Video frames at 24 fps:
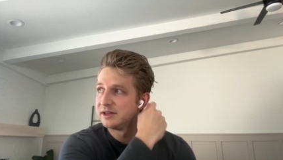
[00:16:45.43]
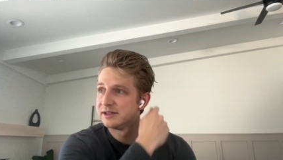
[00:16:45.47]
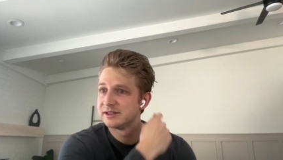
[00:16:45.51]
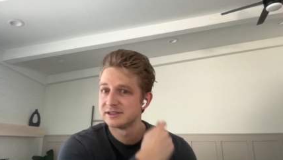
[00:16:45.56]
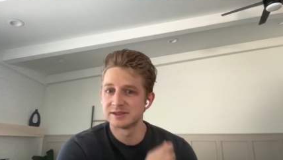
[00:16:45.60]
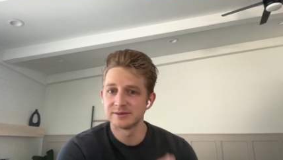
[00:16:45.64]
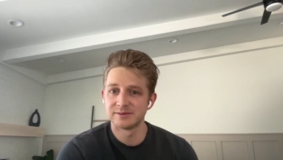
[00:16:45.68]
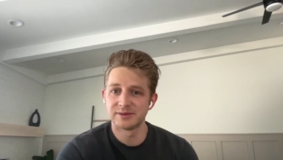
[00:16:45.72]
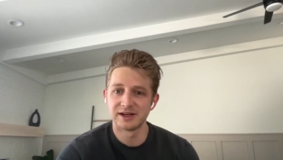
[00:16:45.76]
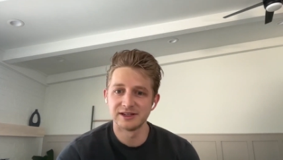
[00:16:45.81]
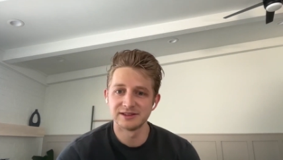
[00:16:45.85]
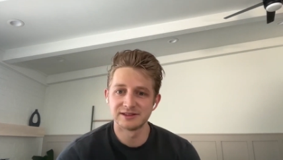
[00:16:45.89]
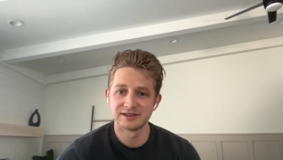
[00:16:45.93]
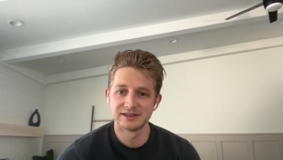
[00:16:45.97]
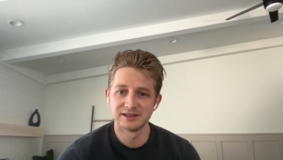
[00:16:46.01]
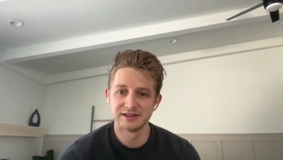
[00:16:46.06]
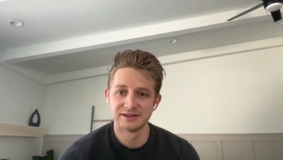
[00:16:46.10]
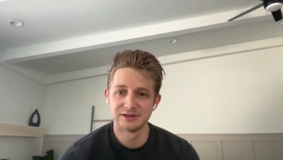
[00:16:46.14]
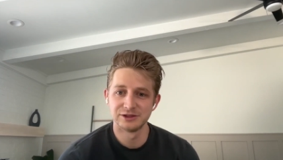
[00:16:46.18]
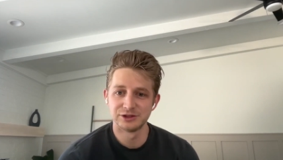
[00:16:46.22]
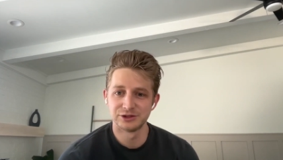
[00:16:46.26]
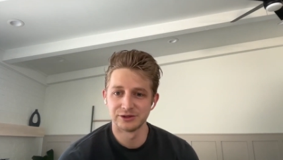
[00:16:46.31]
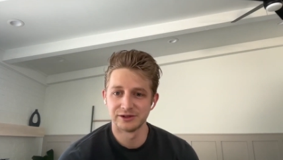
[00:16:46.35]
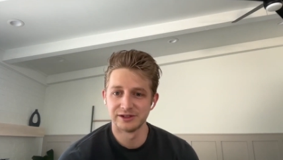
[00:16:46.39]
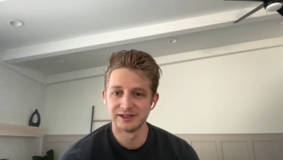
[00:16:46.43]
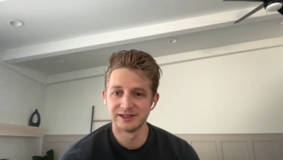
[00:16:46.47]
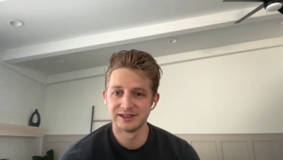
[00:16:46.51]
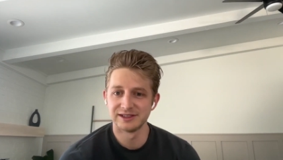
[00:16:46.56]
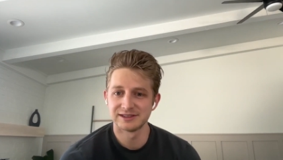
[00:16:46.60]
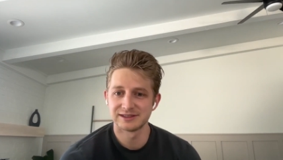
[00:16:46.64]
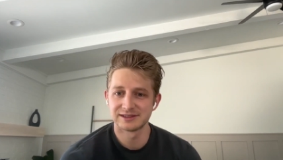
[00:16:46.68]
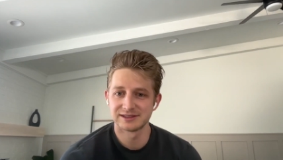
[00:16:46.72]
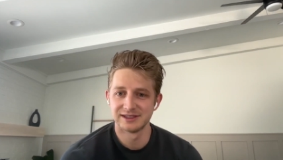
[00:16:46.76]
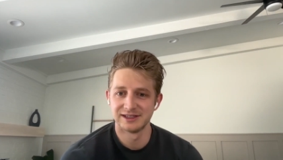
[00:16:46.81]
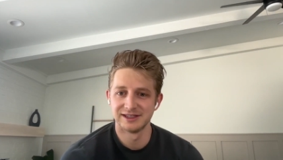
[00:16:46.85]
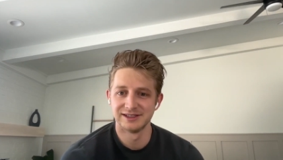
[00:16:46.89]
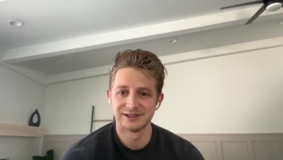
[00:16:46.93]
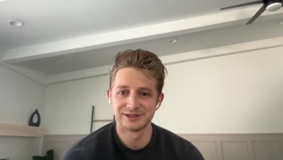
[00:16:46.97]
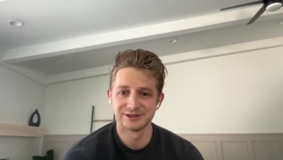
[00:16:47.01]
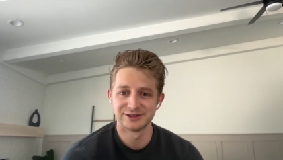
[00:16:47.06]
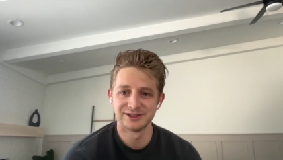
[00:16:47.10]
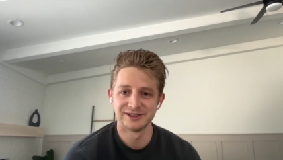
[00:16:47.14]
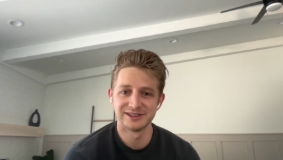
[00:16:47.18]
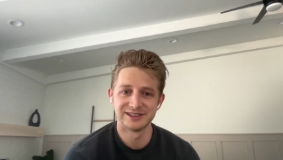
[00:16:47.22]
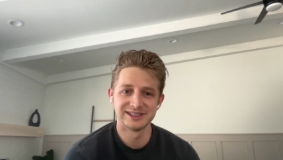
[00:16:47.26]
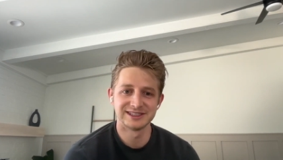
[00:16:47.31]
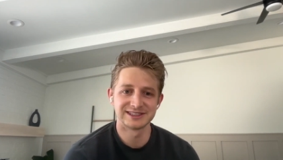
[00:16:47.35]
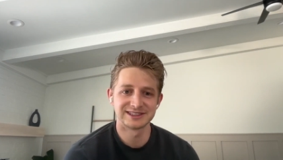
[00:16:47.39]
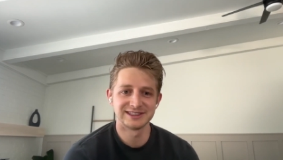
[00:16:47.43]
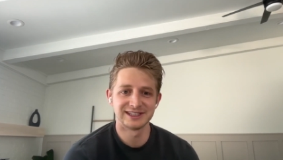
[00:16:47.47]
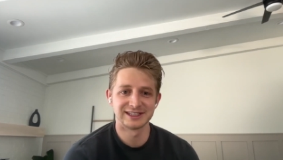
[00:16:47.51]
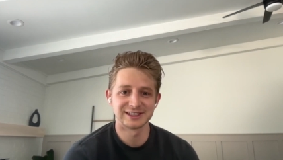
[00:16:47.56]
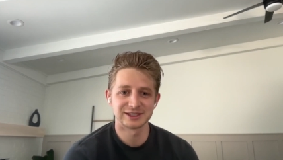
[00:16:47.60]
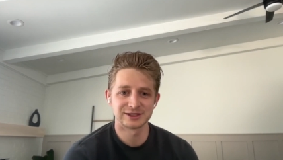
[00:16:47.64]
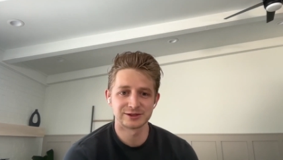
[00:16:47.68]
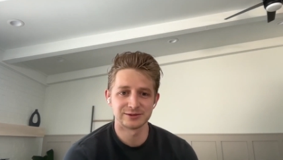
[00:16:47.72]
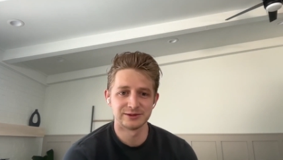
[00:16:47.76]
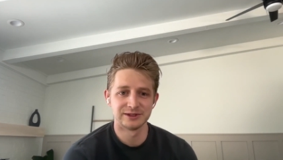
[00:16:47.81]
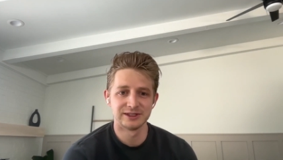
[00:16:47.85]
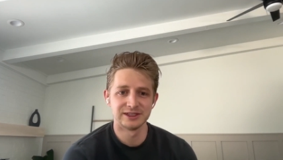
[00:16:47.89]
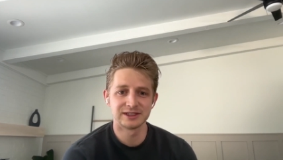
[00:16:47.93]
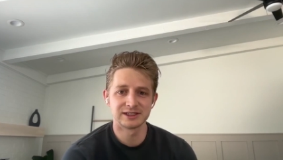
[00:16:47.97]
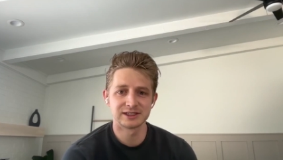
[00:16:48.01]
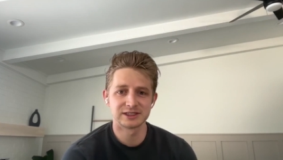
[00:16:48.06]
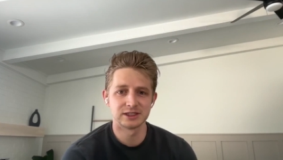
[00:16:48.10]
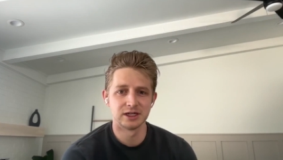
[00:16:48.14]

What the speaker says: It's about to join us as early as next week.